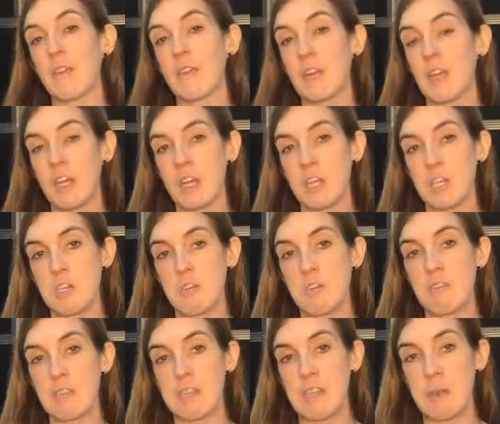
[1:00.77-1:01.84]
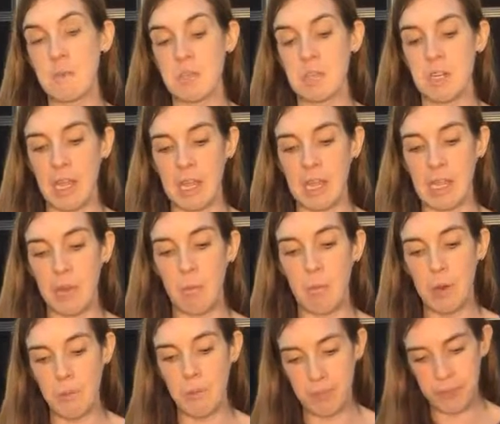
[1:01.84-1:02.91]
the nursery, reception and year
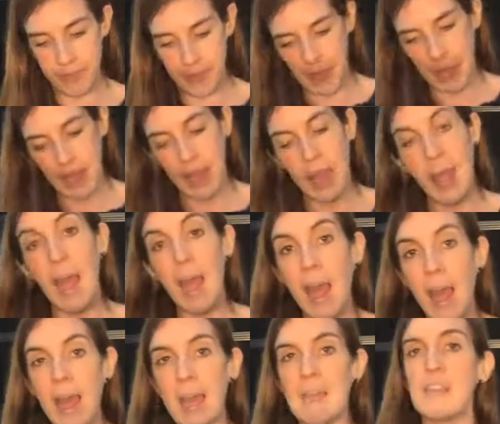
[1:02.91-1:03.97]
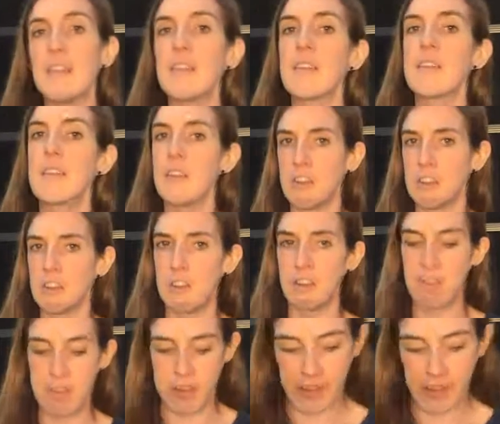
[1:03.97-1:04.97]
one. And, gosh, there is a